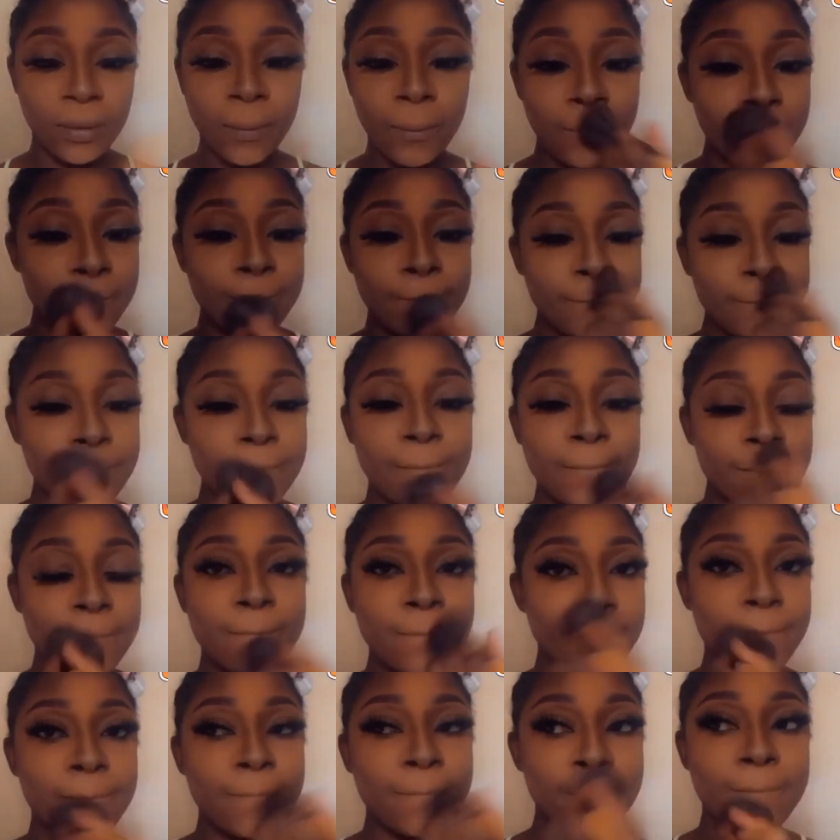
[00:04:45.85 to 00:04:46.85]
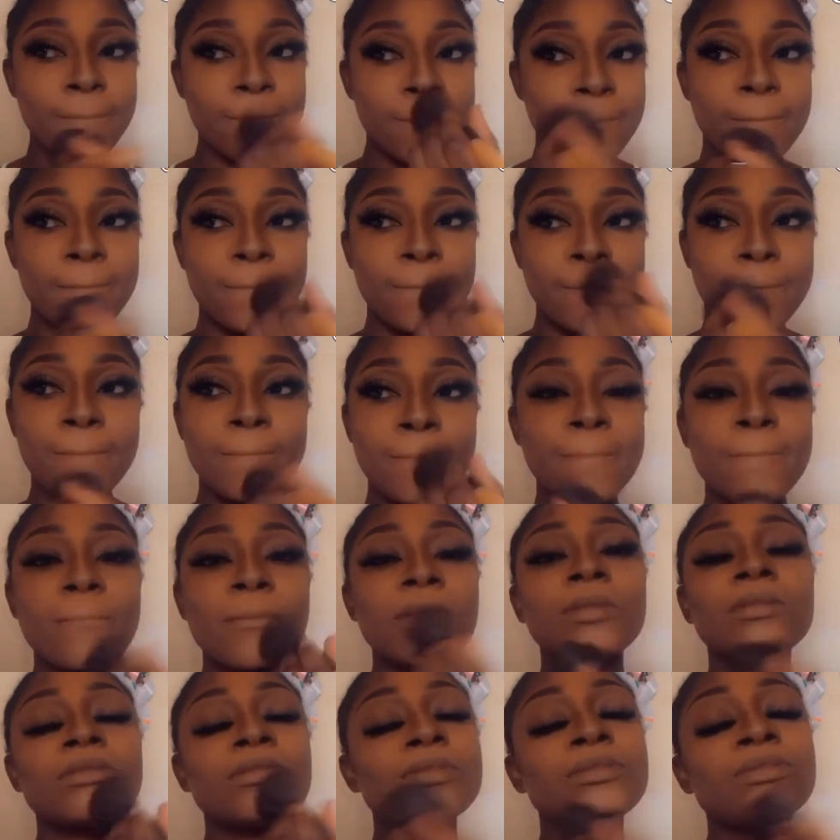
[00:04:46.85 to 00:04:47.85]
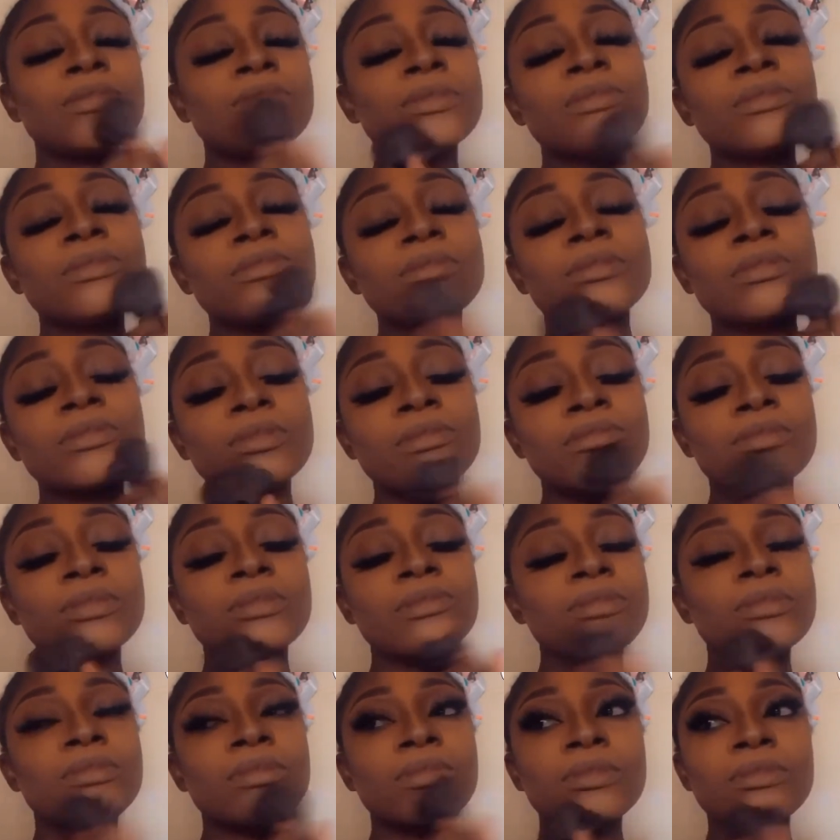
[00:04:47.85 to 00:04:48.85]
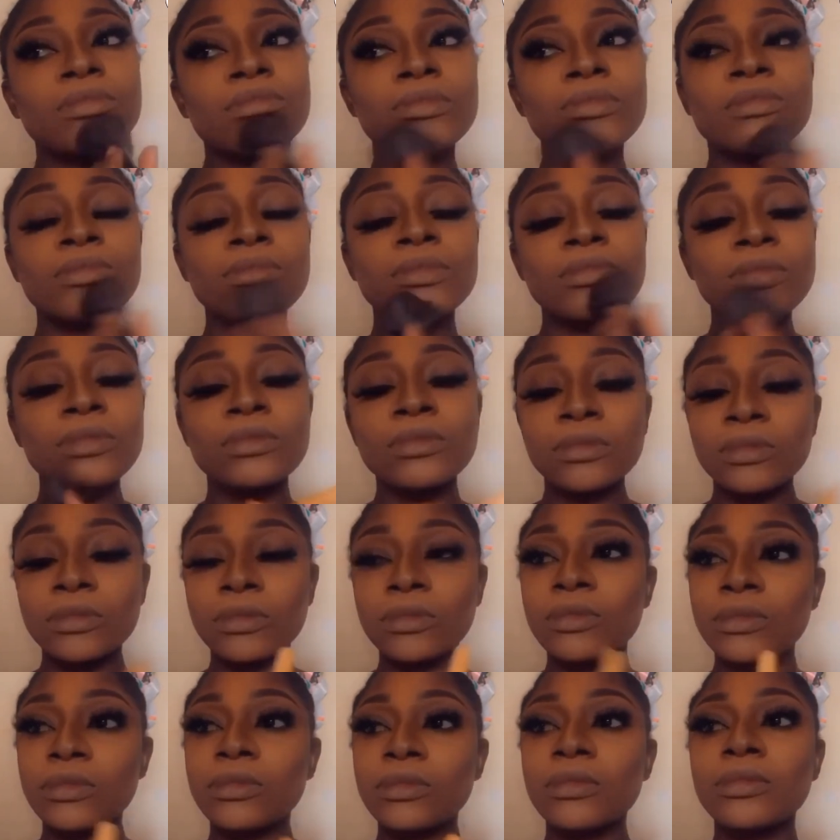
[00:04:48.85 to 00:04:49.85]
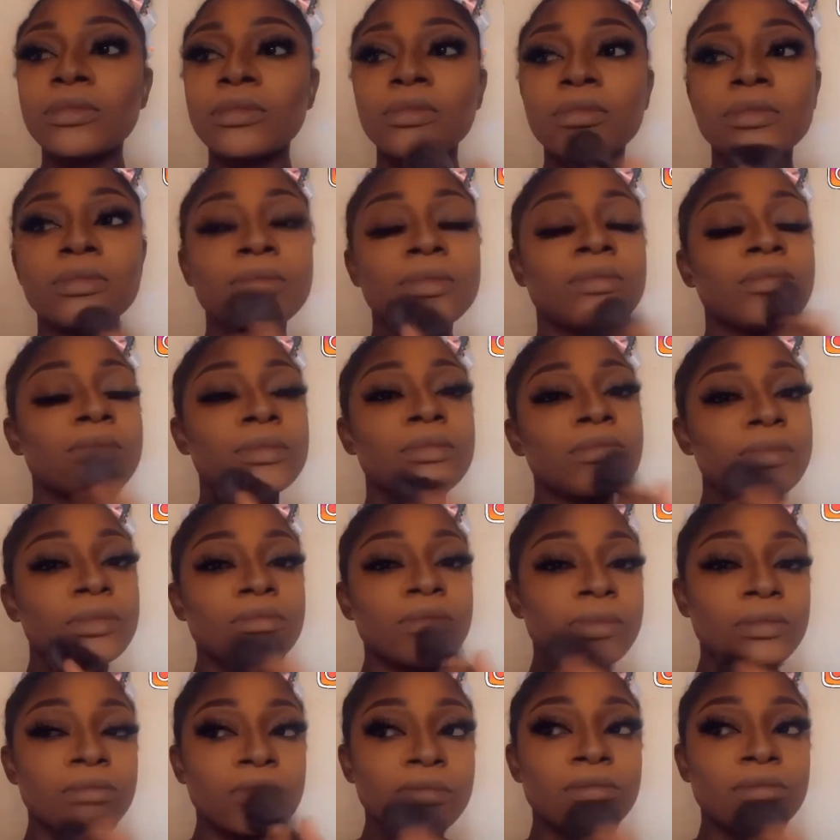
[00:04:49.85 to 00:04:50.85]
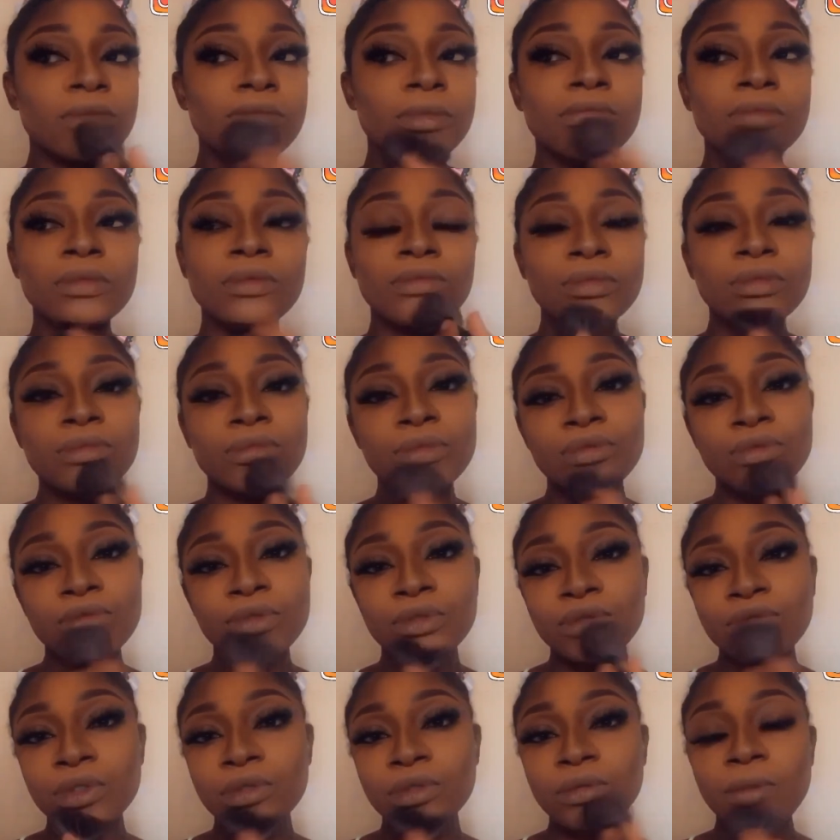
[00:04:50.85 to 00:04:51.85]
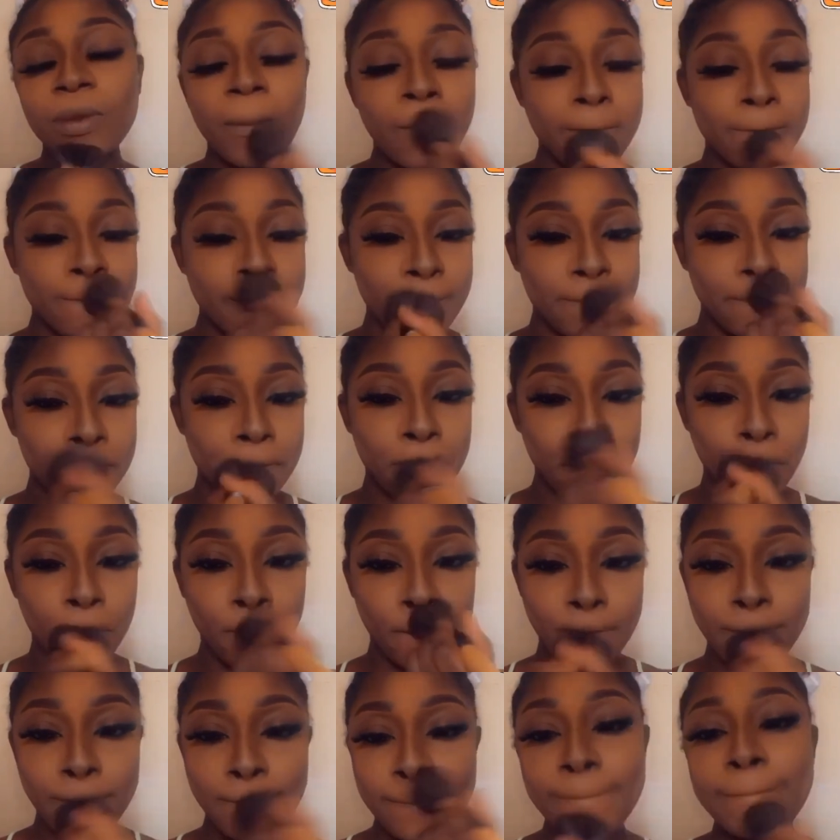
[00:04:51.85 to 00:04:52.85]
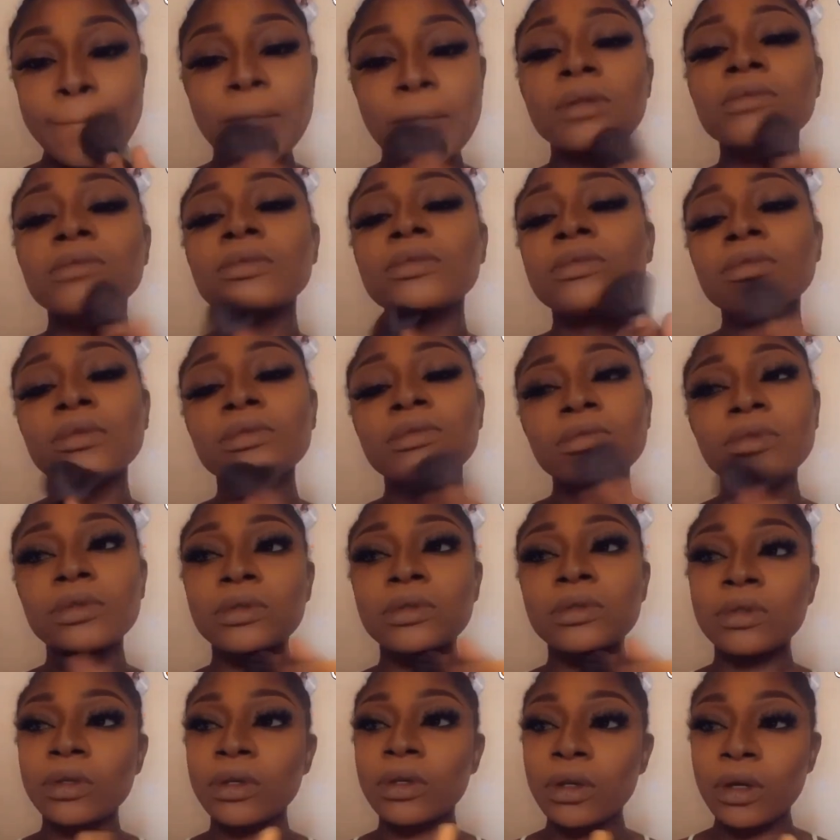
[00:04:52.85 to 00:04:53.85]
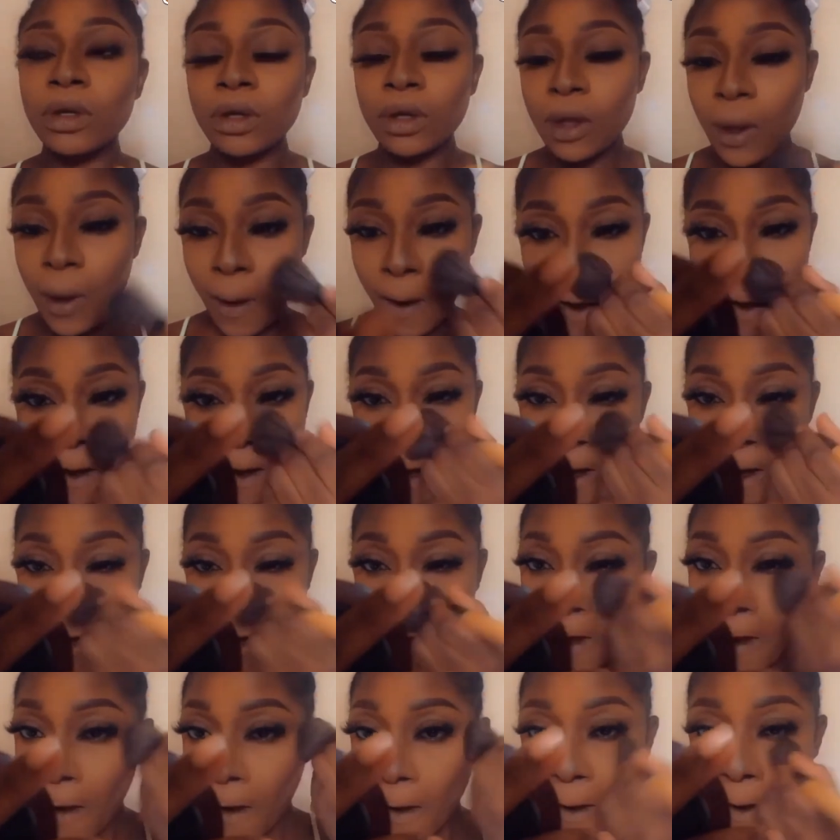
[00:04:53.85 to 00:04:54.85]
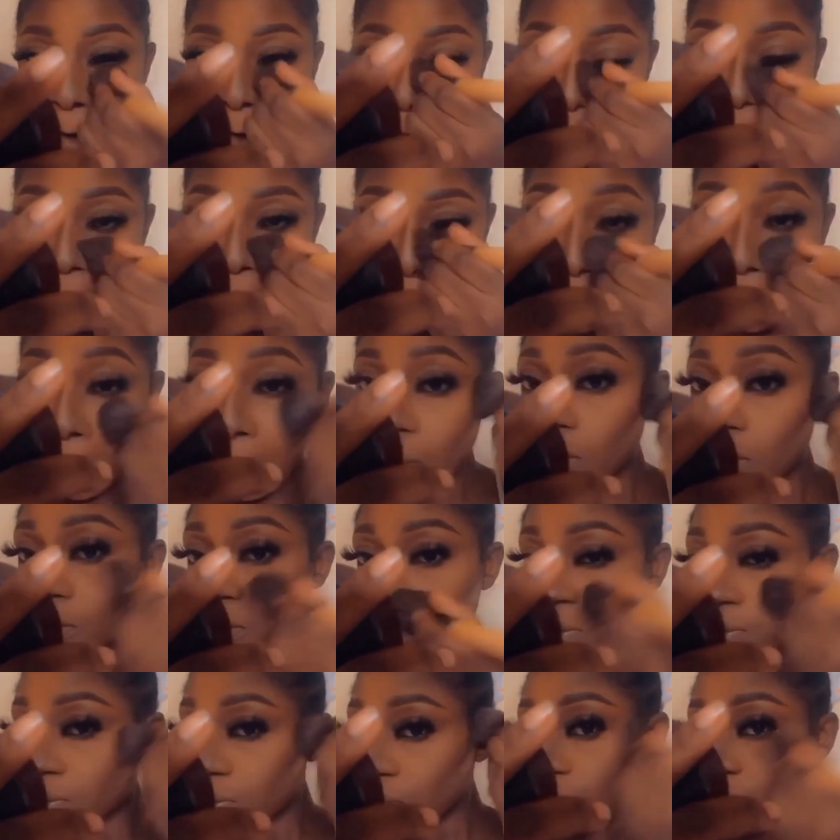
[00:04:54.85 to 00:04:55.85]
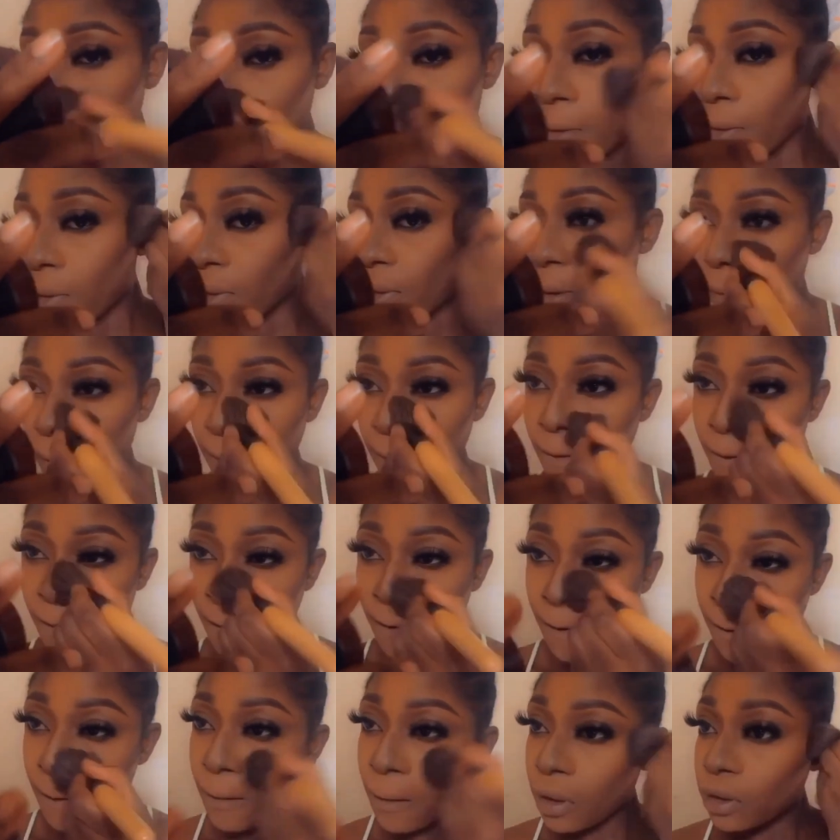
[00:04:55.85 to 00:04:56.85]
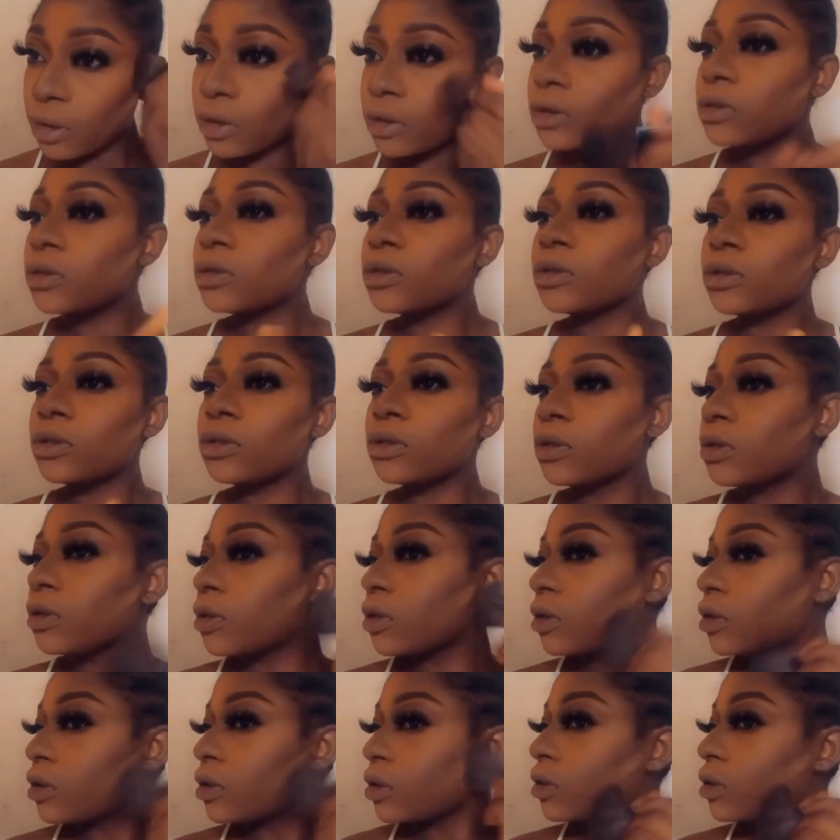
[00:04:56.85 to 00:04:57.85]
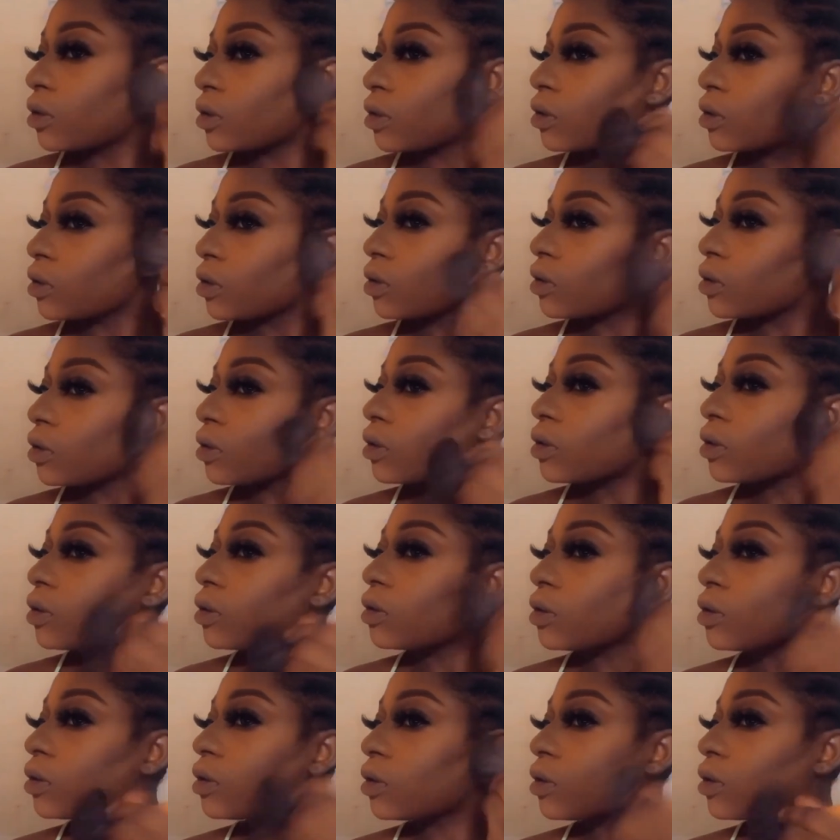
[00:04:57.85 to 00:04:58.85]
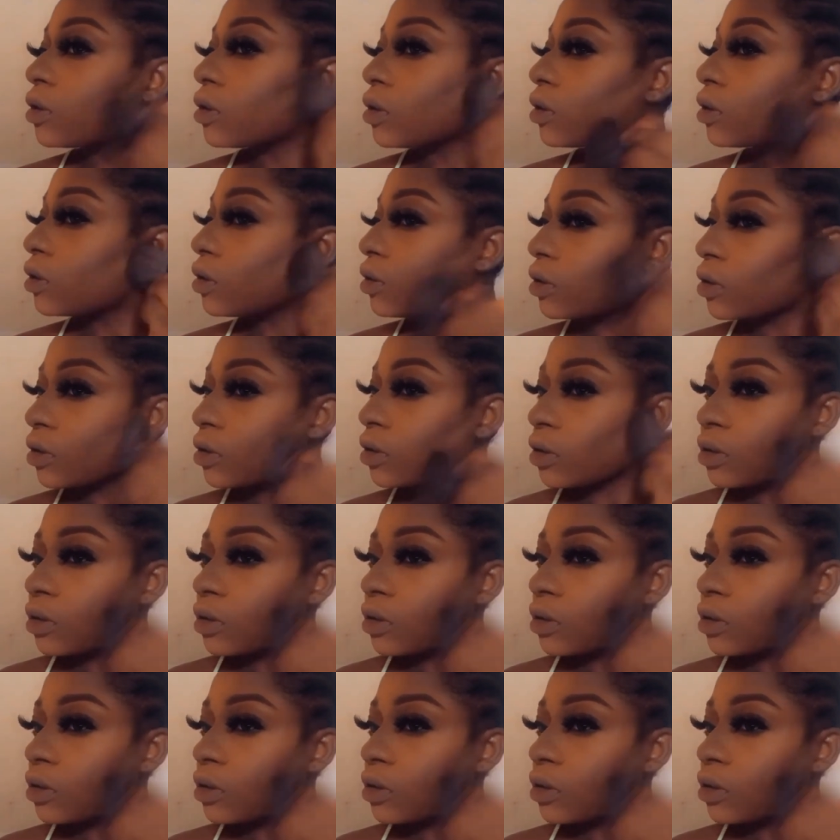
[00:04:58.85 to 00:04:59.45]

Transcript: finishing spray or your setting spray to just set all the makeup in. Yeah, to make all the powder to go into your skin. Alright, so that's all. about your